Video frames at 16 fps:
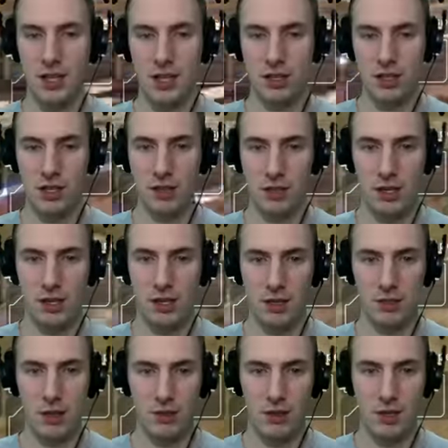she's going to be a little
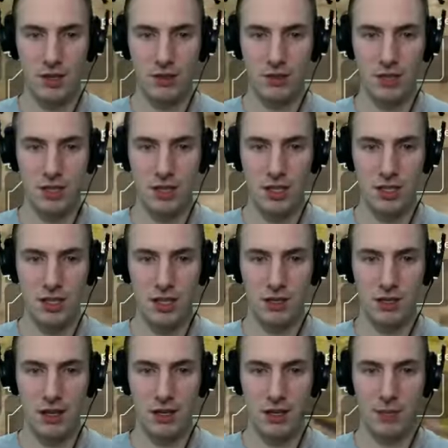bit aggressive because she does have
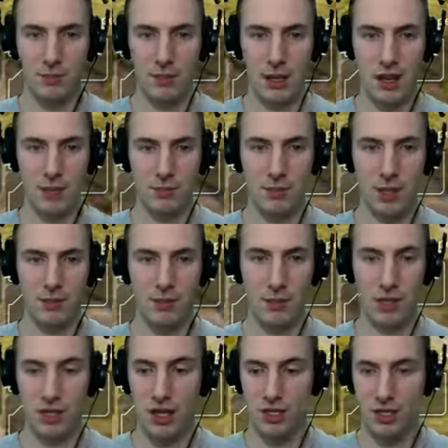that black buff,
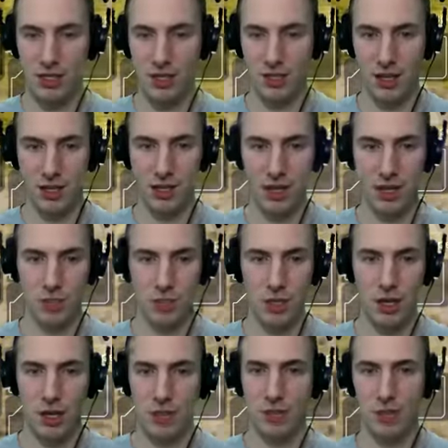which does deal a lot of damage.
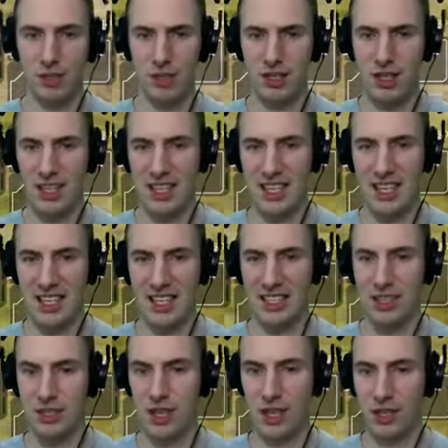But I'm actually kind of
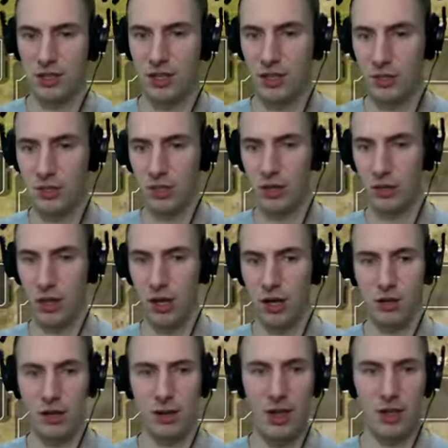not too worried.
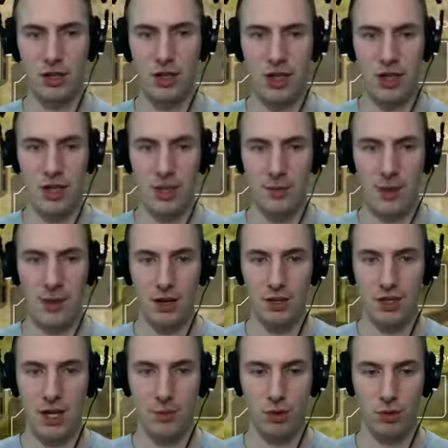So I'm actually going to get my
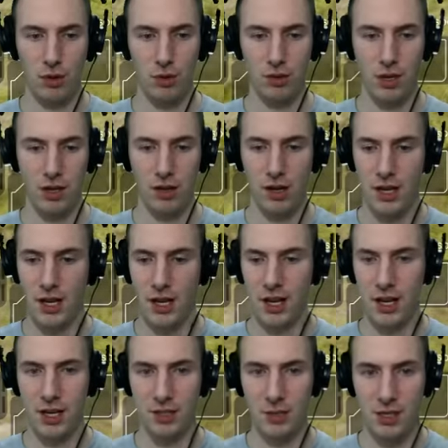Untamed Growth here,
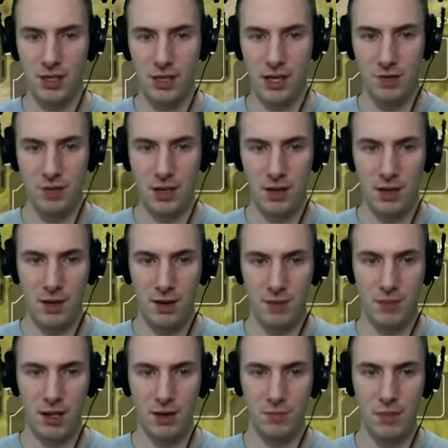as we seem to
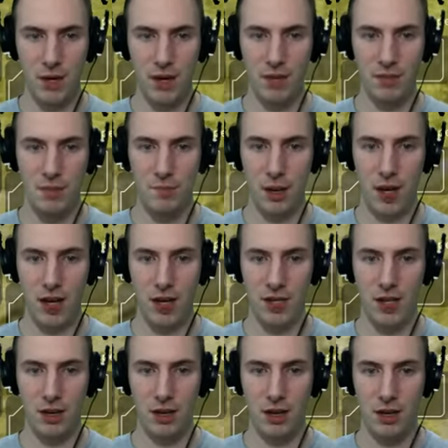be in a bit of a bind
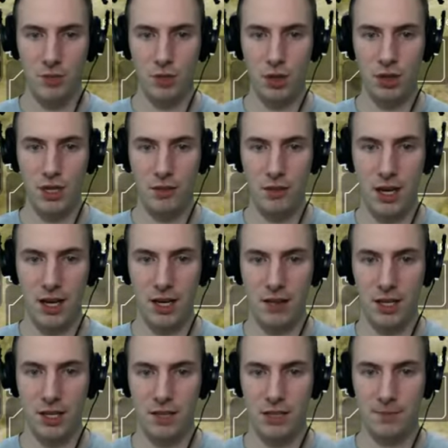here, pushing back
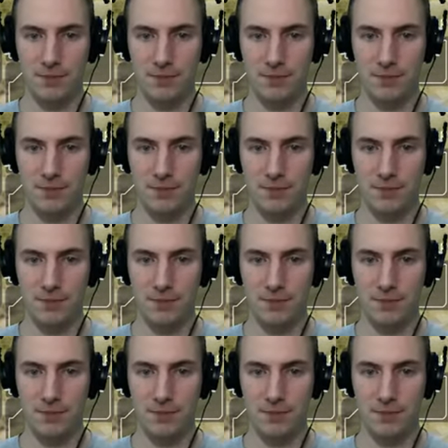this